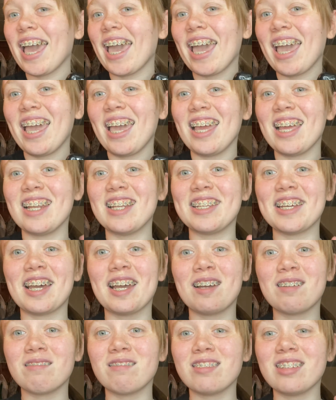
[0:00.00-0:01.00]
and
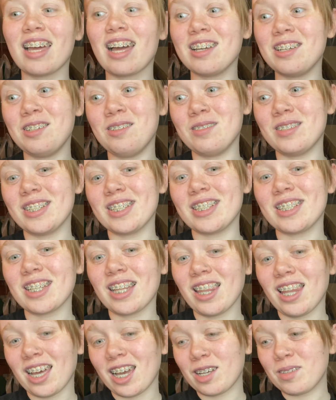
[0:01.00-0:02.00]
I, I use this a
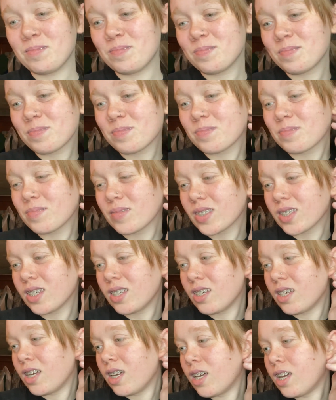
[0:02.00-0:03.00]
lot.
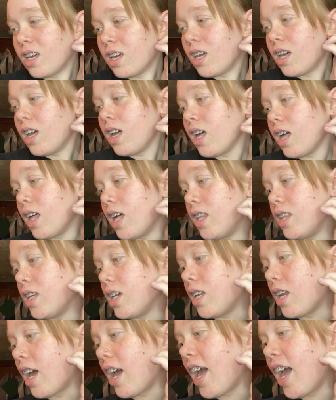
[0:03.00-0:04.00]
And
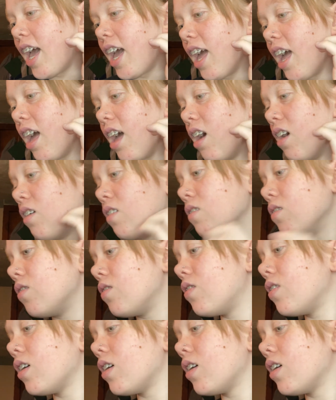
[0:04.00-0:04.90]
then I have,